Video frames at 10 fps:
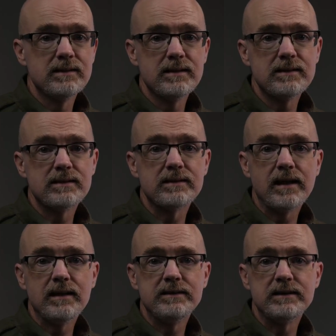Since it's an
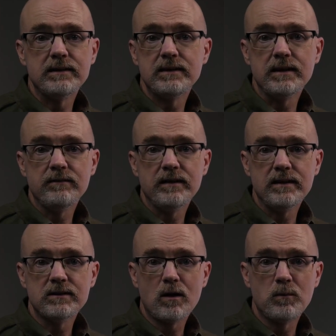LG TV,
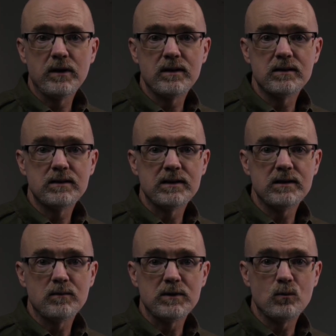its operating
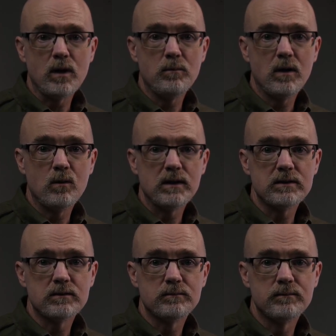system is
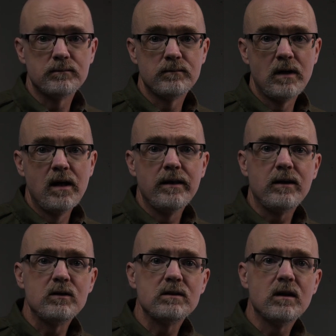WebOS.
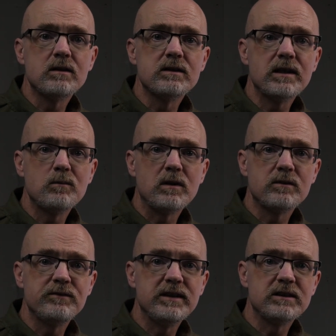There is a lot to say about
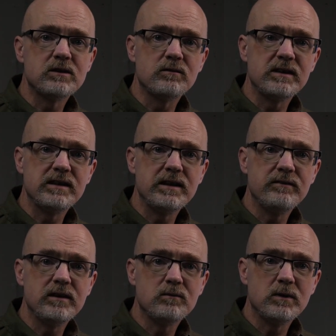the features of the
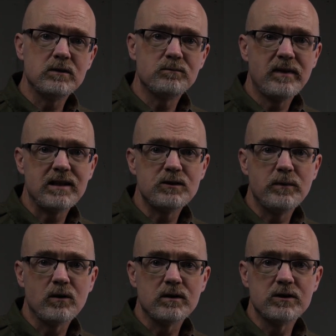TV, but that's
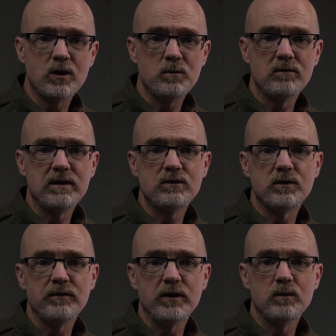beyond the scope of this
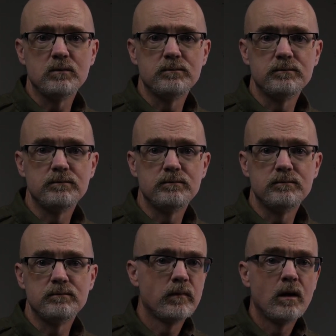review.
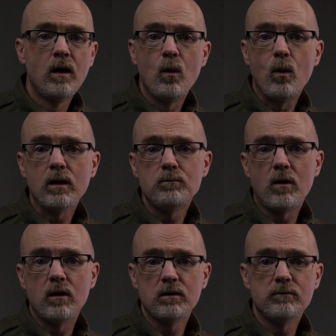One
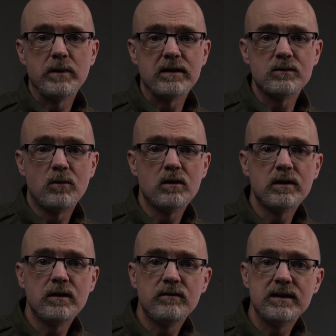part of being a smart
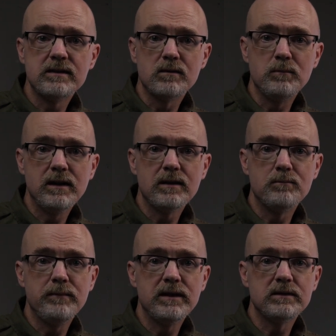TV is the built-in
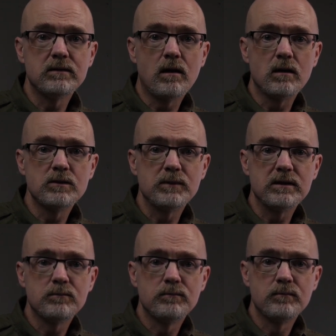picture
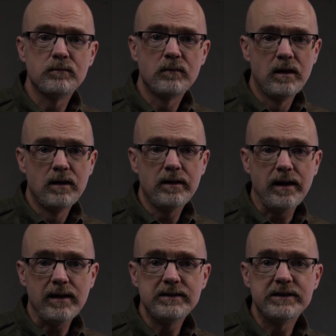enhancement. The
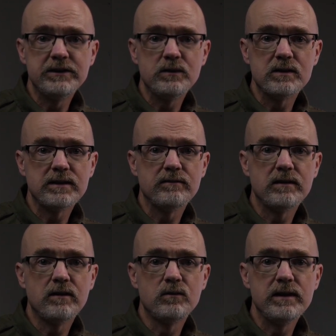LG
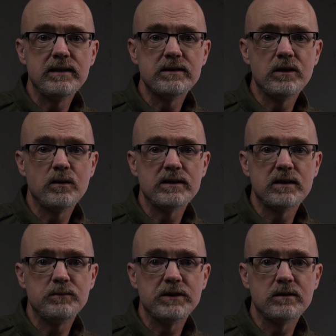UN73 is no
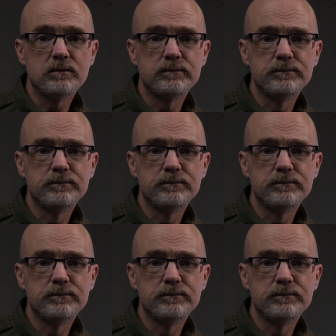exception.